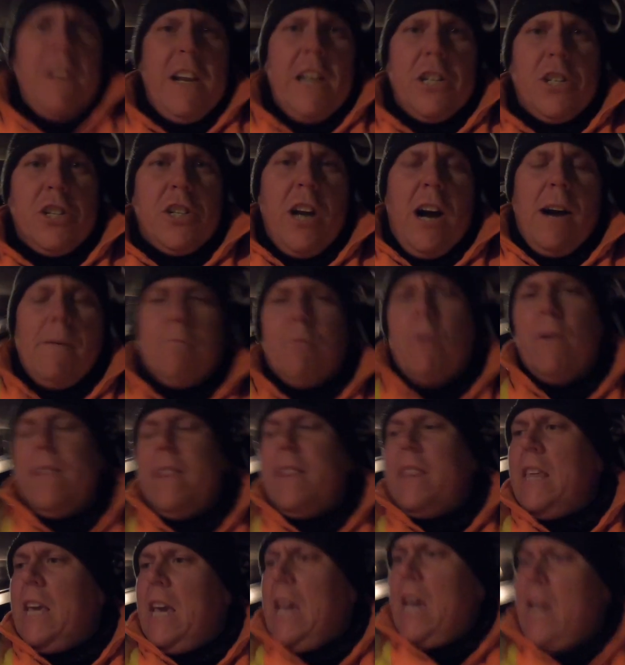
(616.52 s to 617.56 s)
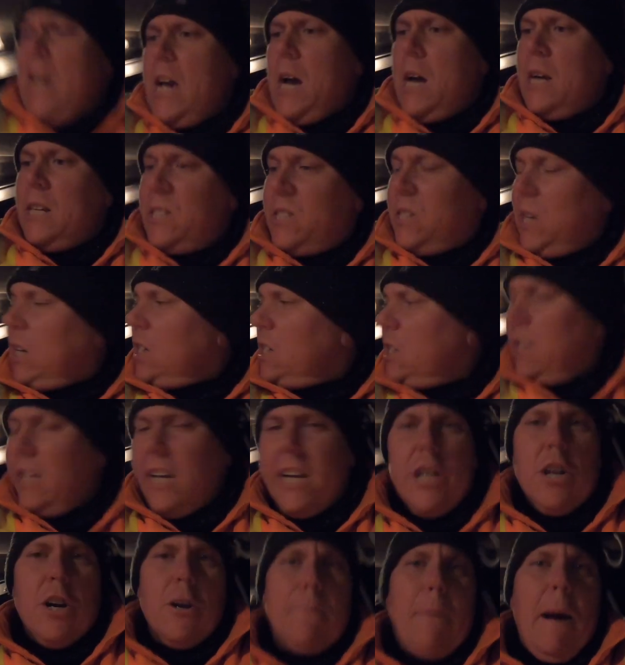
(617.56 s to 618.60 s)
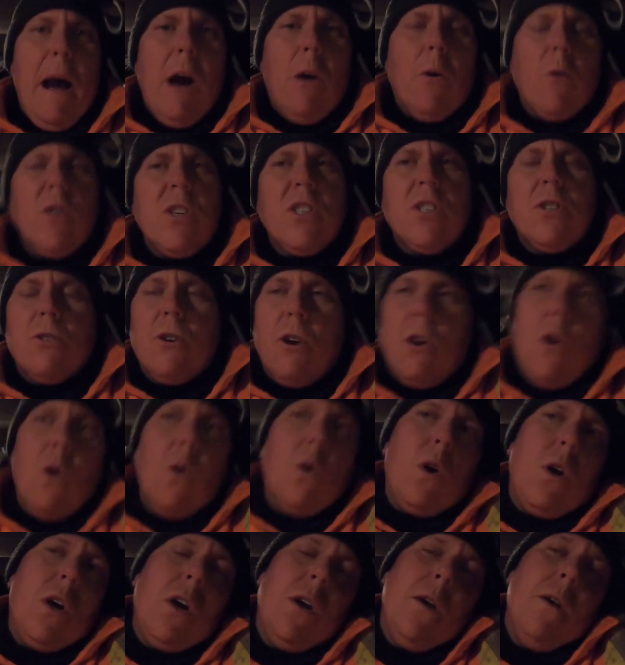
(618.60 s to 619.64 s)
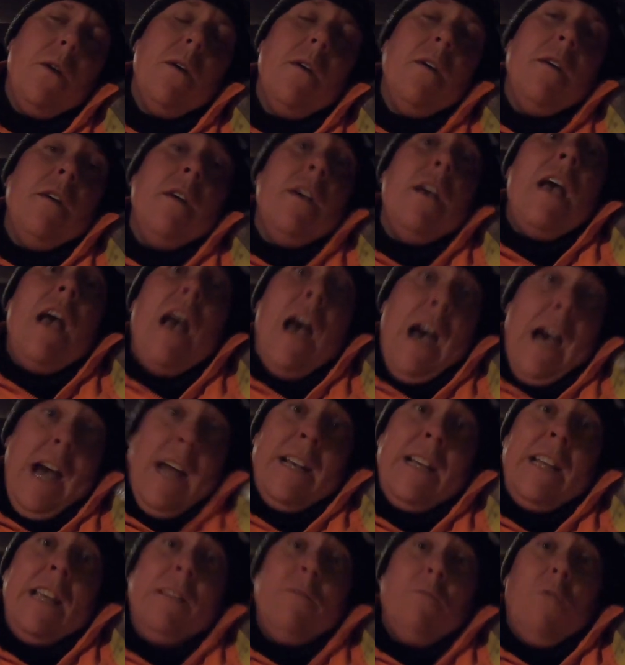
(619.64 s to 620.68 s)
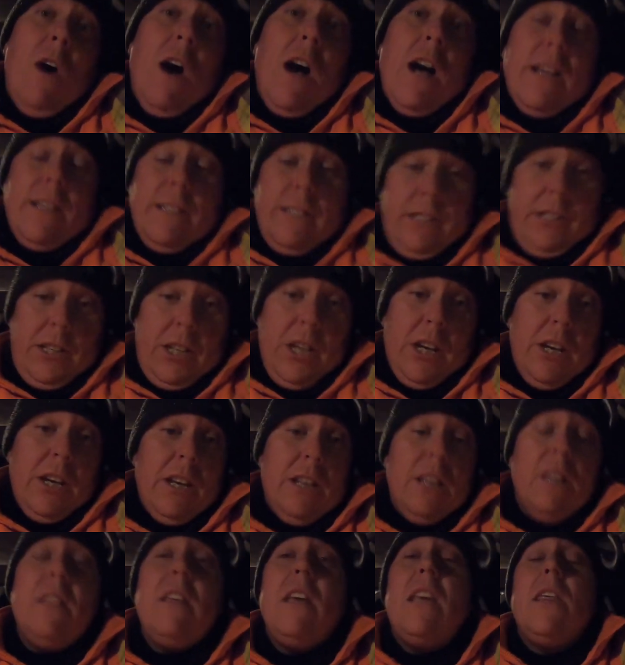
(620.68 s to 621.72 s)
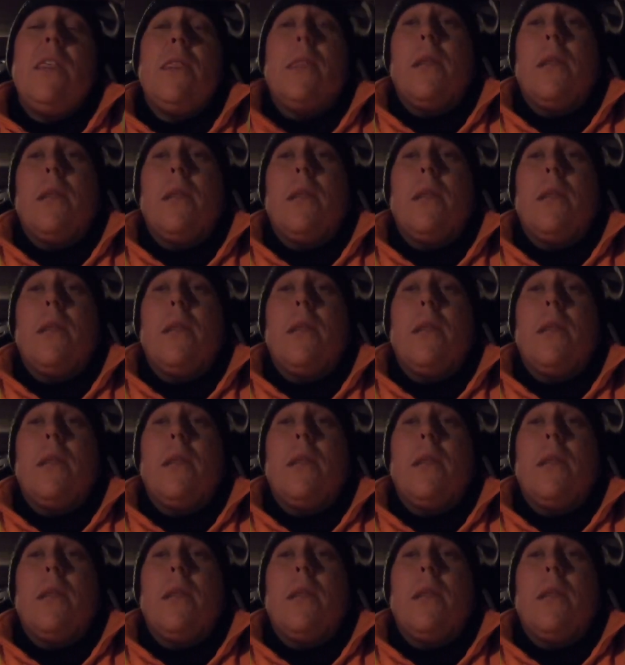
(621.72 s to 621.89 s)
finished up with the 6-liter Powerstroke, and it was the